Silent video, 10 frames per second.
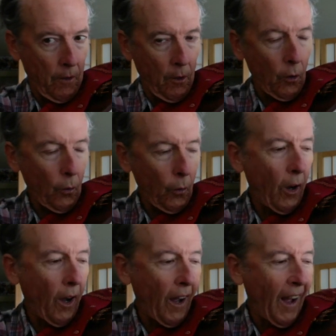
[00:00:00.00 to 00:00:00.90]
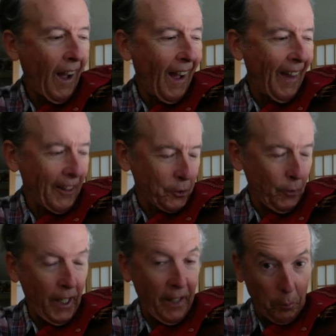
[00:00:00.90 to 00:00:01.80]
Oh, that's what I
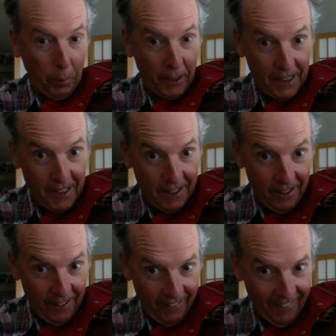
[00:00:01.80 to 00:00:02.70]
have to play E here.